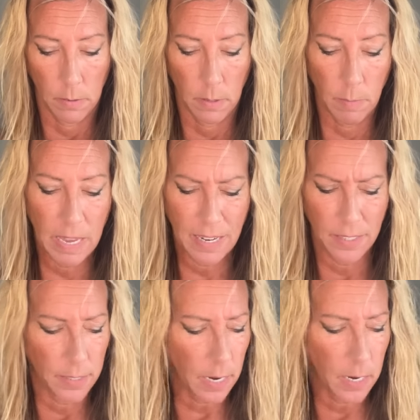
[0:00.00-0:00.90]
Let me get a
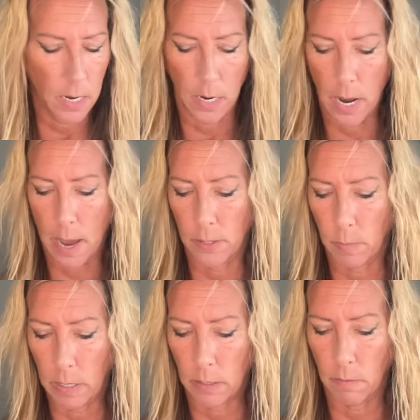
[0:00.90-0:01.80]
secondary
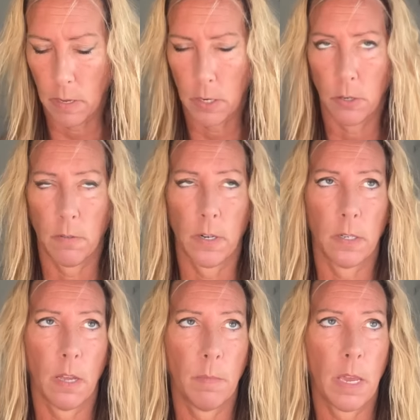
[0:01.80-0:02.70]
aspect of the introvert.
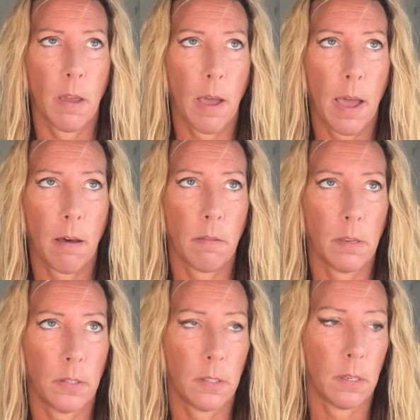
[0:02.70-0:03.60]
Tell me how
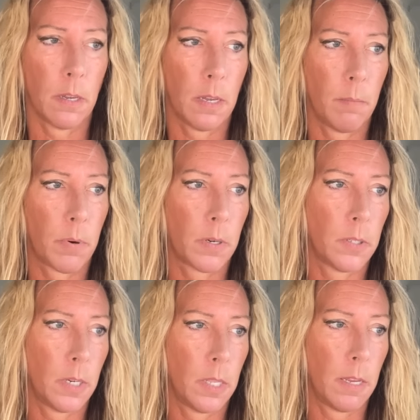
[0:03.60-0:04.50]
this
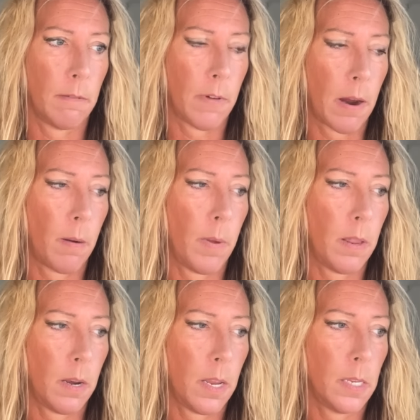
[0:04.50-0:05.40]
person in the
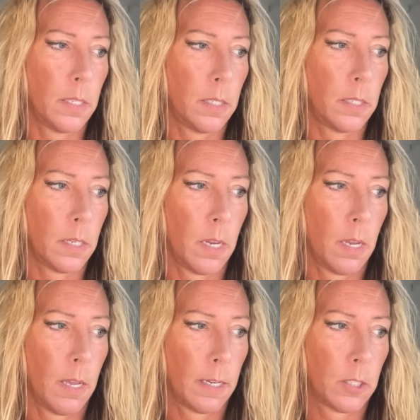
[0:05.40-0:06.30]
environment is
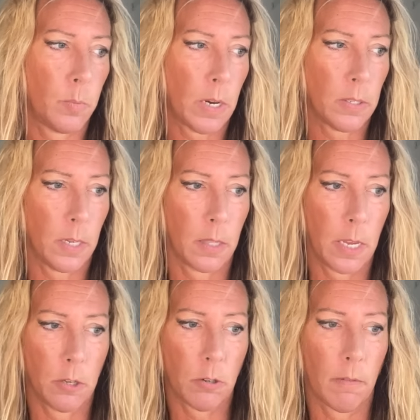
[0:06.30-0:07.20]
expressing the
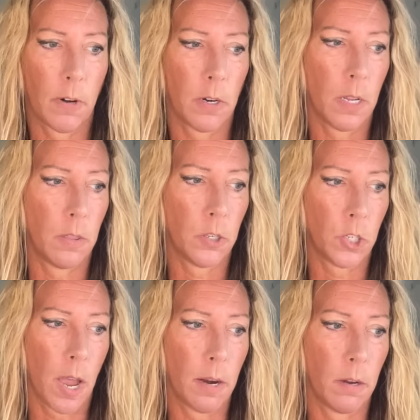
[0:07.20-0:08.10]
introvert in the
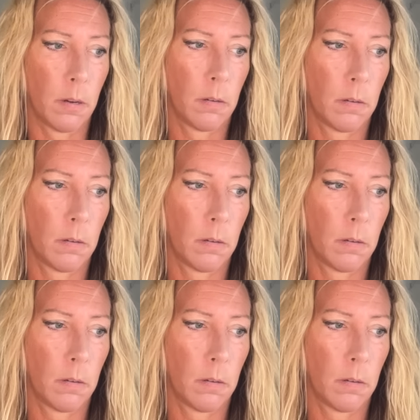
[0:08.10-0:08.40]
shadow.